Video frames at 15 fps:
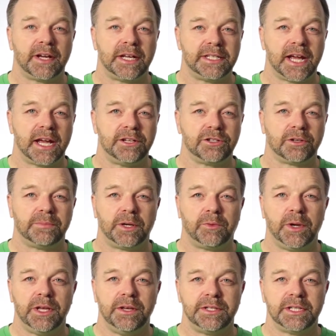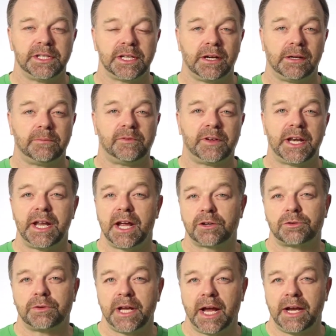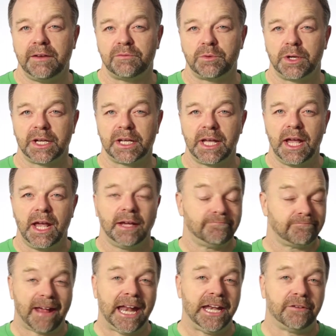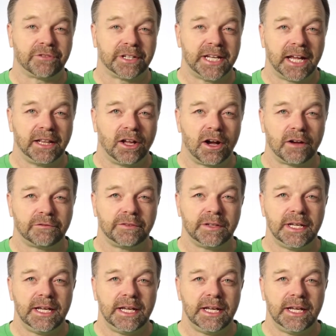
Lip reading: a day job that we're using to help fund our creative work and everyday life.